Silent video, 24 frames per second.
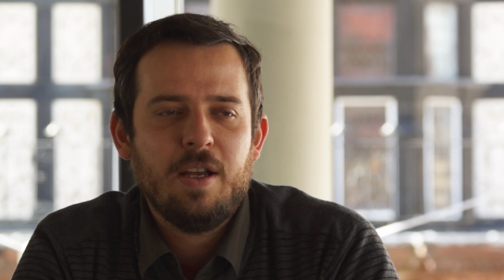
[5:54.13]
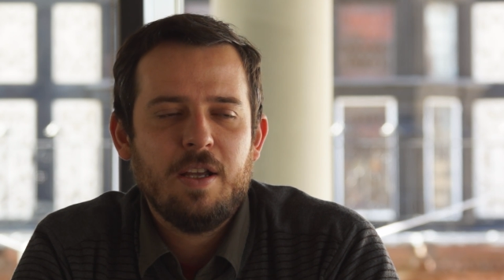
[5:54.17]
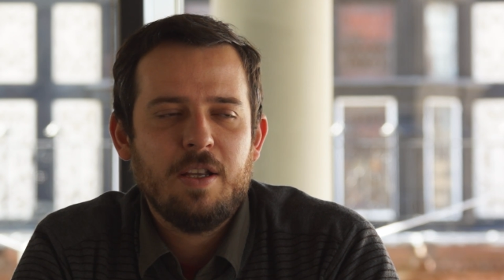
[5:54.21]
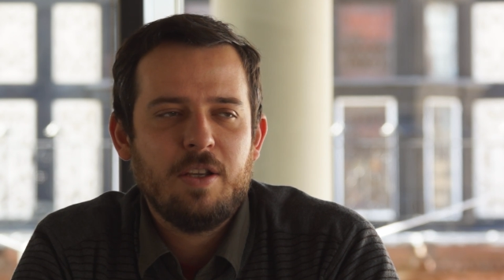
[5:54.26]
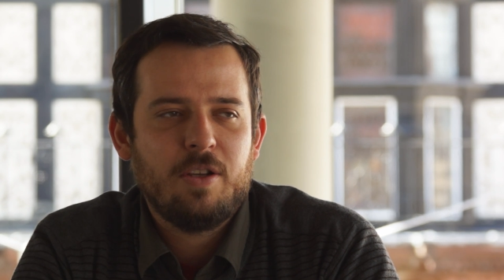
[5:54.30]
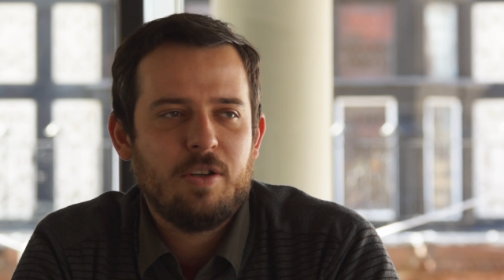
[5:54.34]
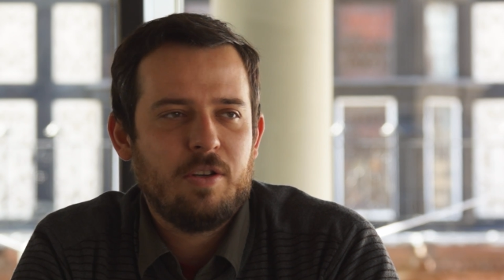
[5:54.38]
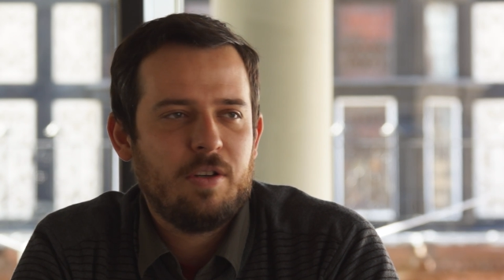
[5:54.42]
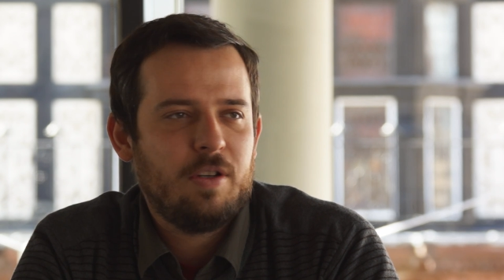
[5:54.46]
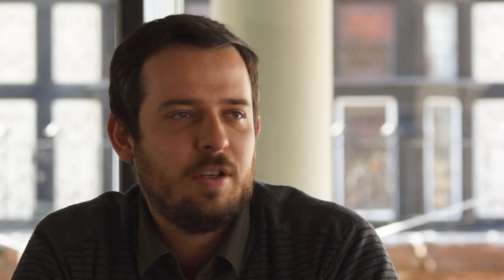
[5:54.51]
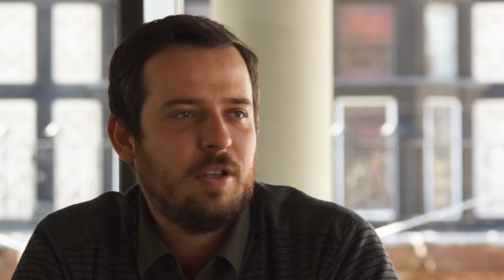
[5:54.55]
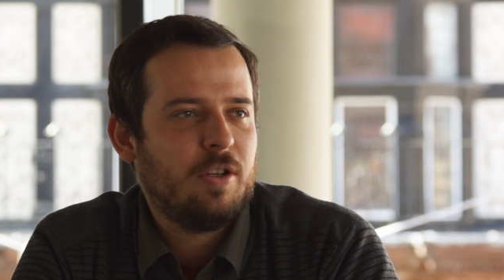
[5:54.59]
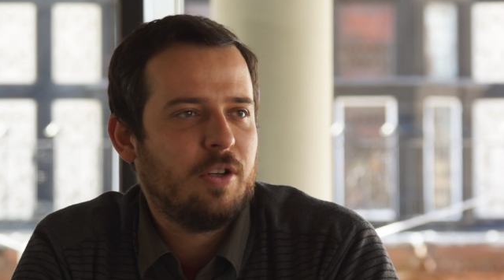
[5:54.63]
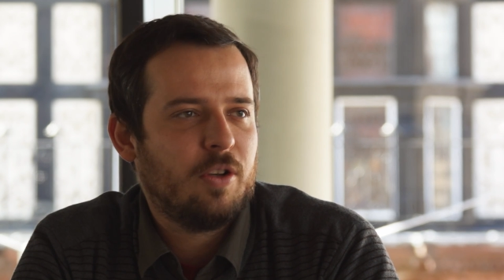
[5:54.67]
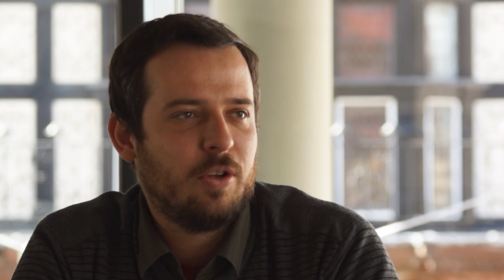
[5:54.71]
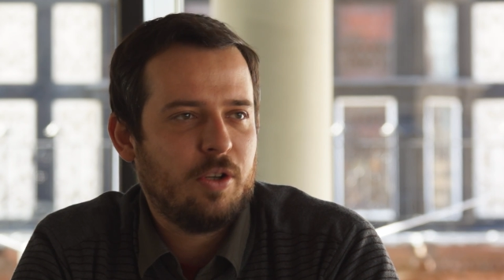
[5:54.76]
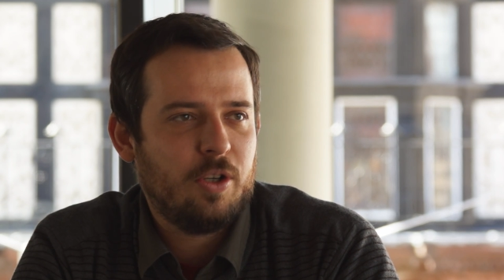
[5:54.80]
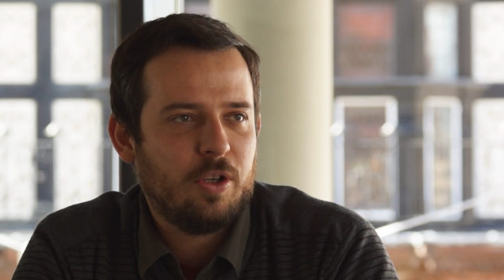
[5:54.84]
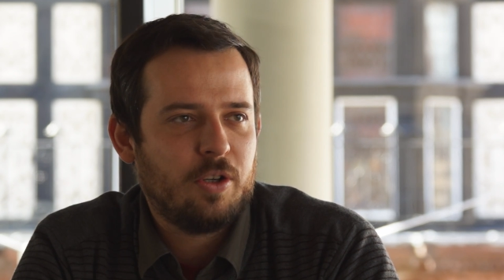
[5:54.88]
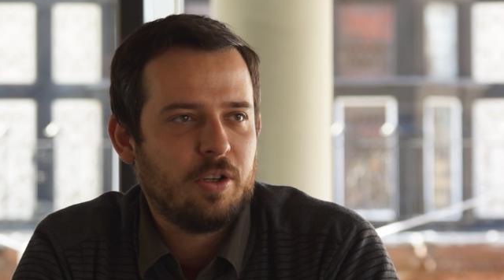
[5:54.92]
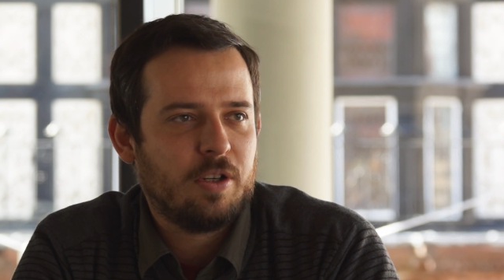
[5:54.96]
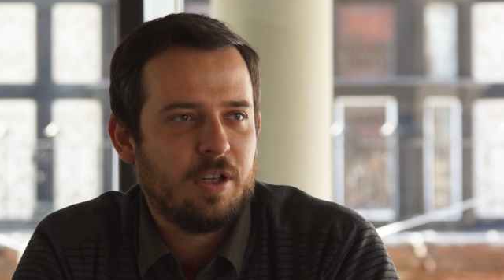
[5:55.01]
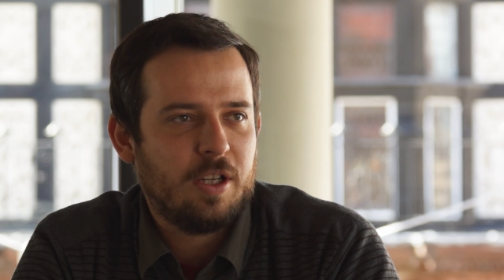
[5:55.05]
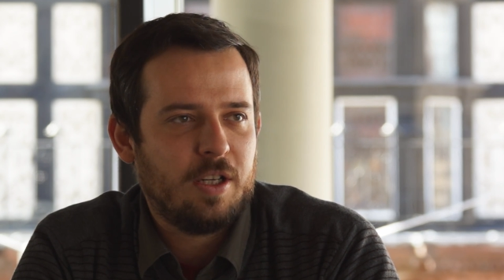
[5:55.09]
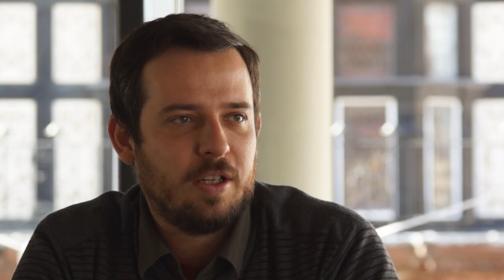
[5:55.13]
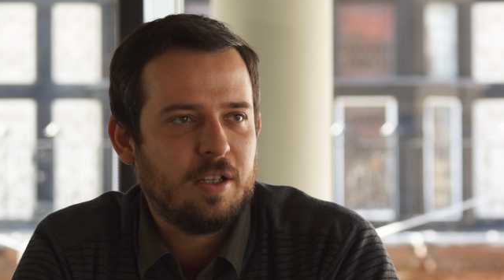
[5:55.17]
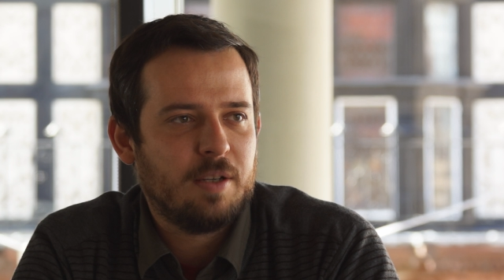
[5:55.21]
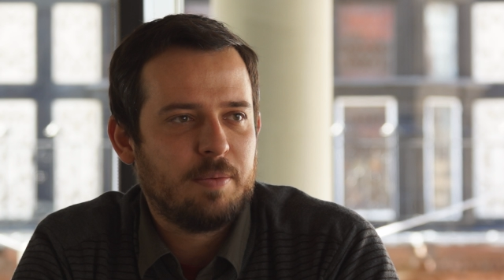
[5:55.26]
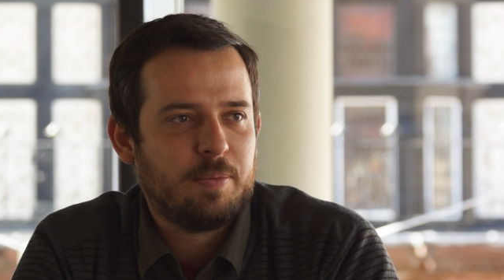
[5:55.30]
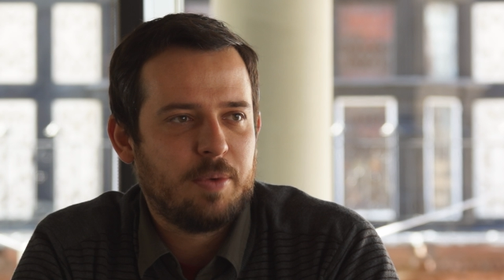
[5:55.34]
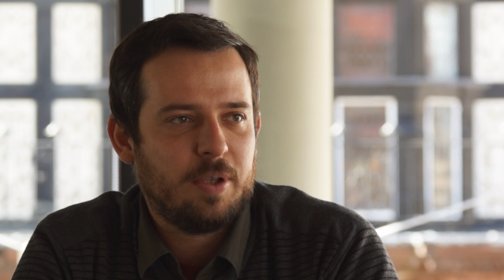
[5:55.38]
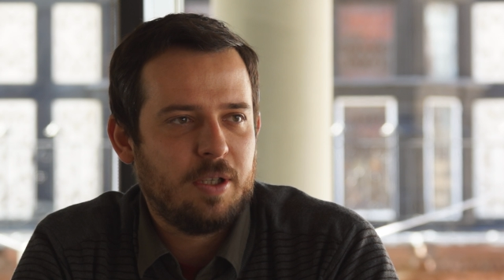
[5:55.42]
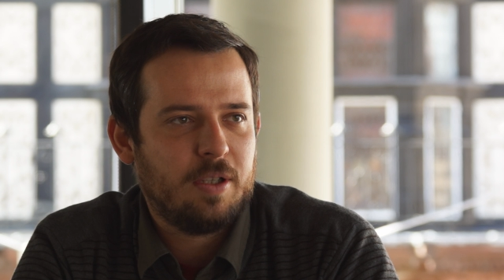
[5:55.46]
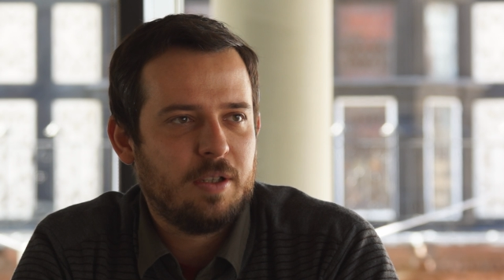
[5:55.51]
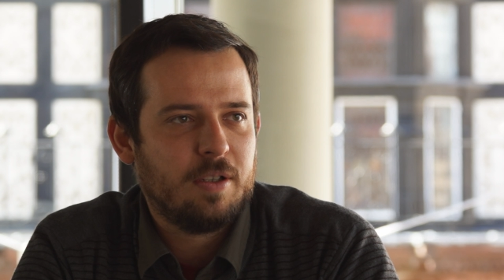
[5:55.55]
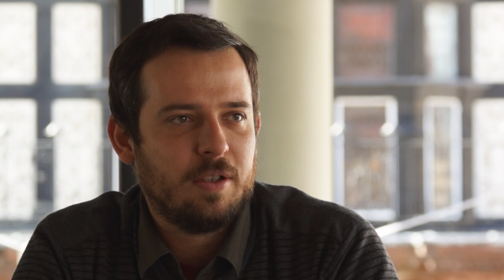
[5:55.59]
you know you're going to end
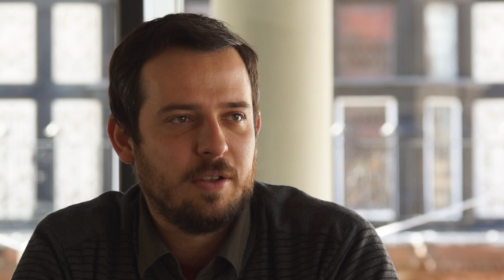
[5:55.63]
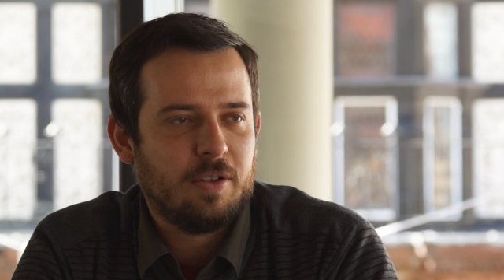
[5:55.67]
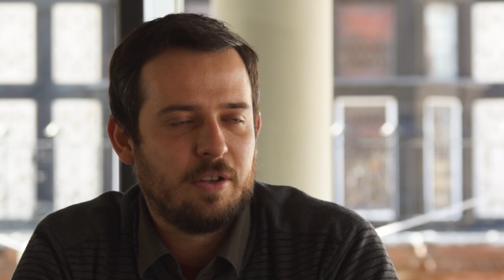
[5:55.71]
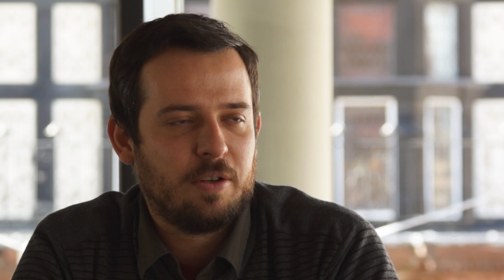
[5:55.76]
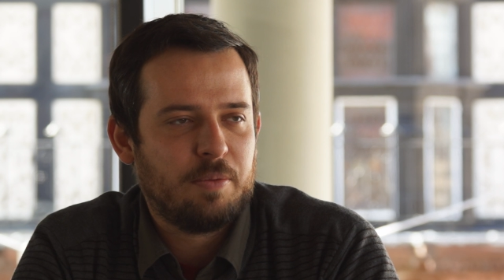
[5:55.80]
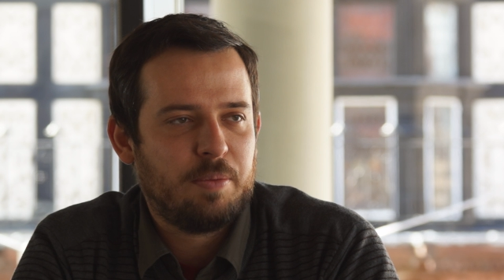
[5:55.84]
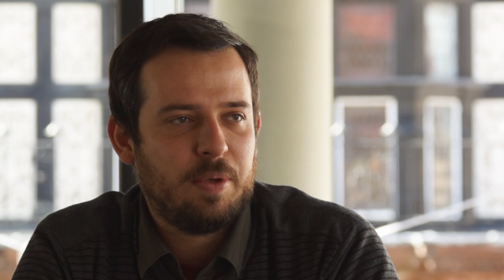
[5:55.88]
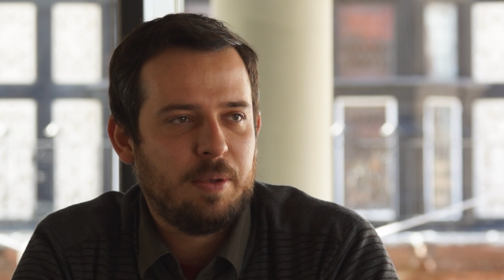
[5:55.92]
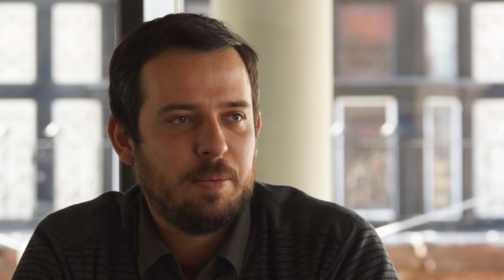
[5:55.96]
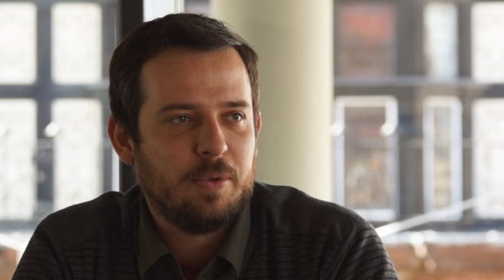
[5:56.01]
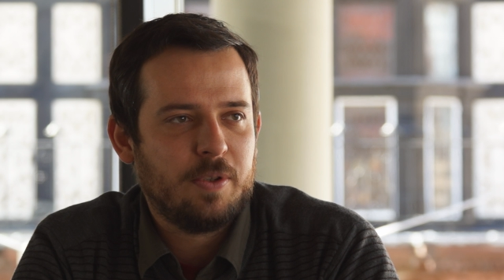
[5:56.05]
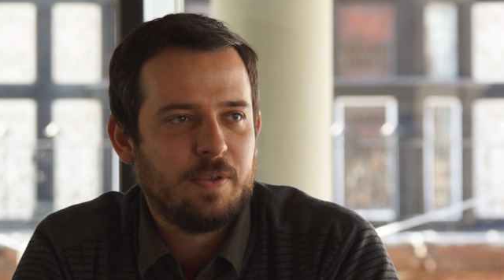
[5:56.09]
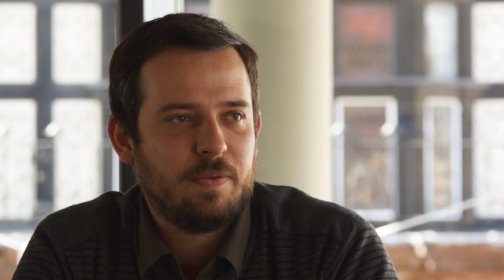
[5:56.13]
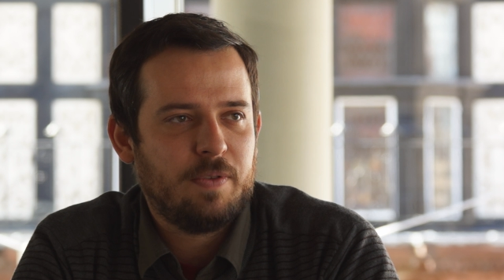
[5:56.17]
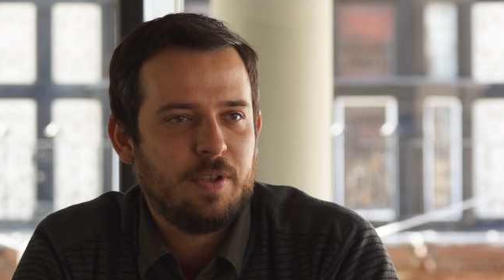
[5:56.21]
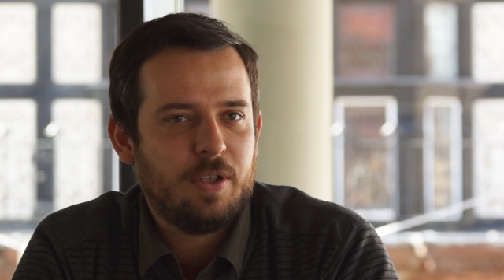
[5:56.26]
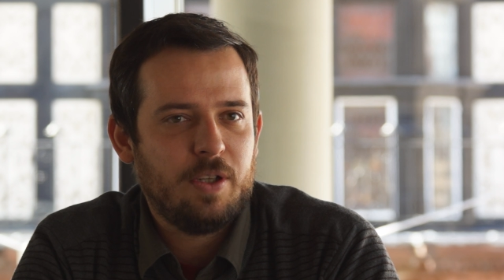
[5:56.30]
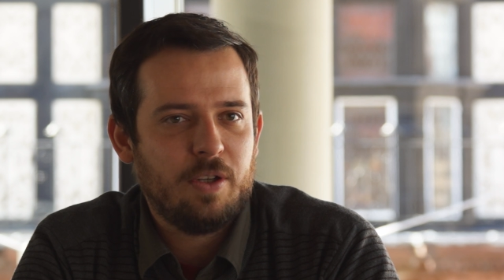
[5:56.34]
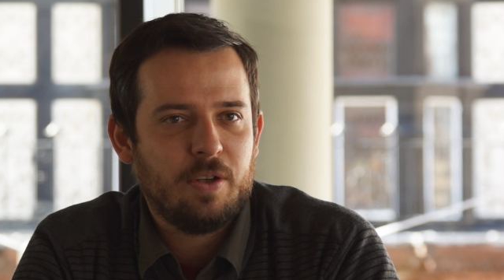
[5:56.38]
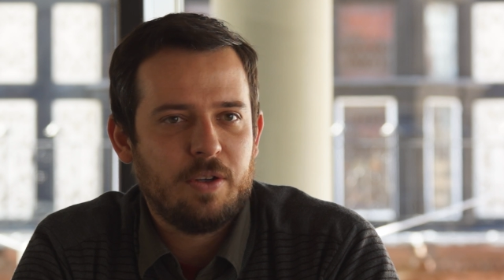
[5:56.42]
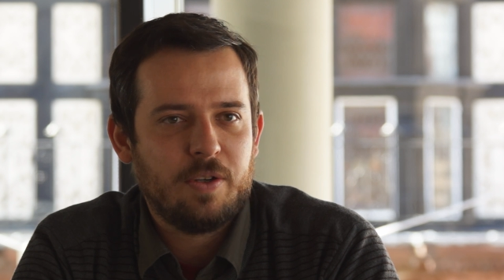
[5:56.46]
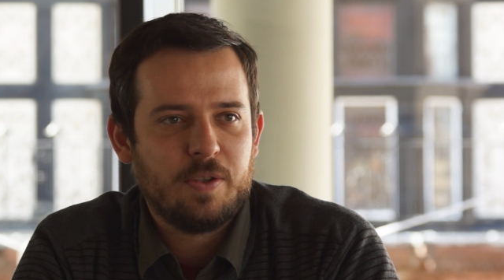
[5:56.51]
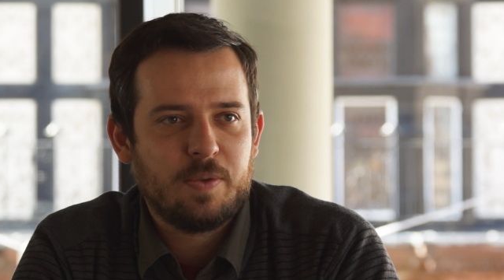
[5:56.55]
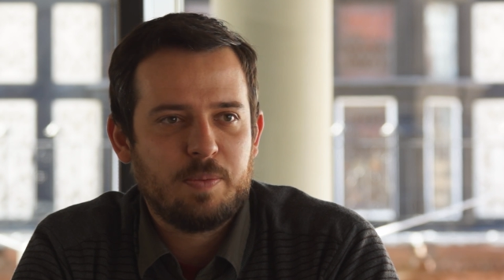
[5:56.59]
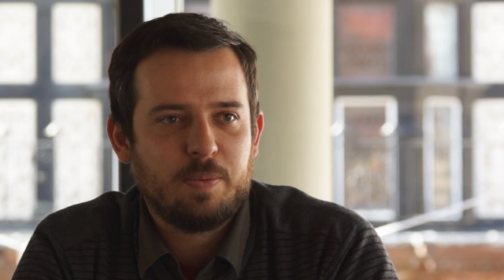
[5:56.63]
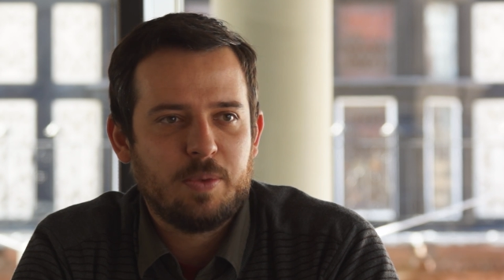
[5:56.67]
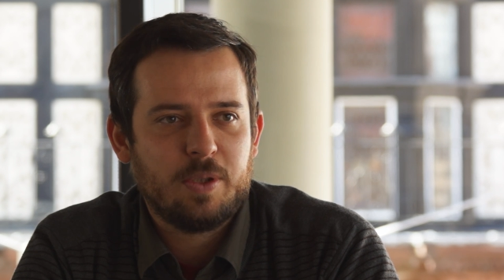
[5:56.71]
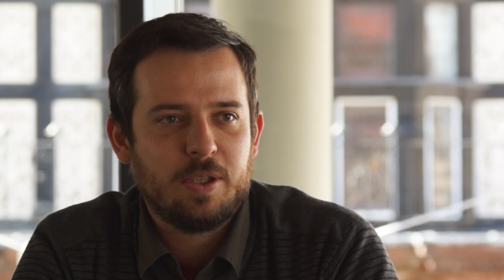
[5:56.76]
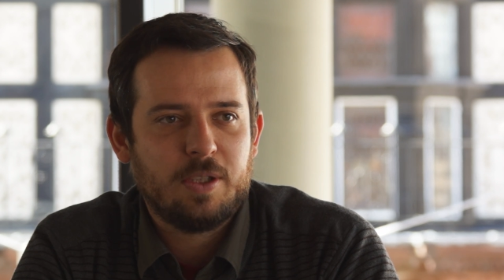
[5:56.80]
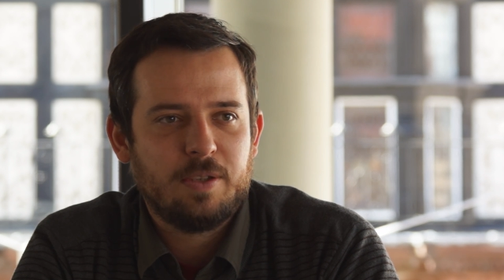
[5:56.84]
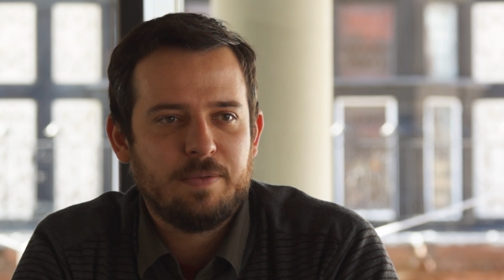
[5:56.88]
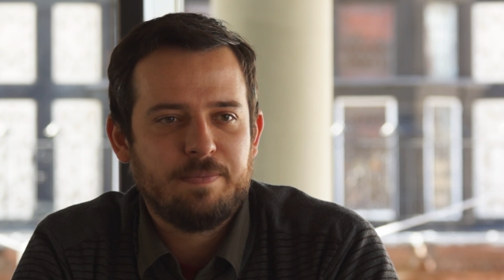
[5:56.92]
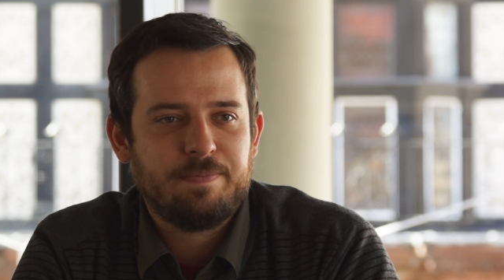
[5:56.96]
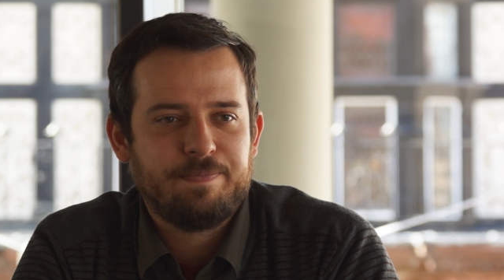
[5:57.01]
up in a lot of people's videos, but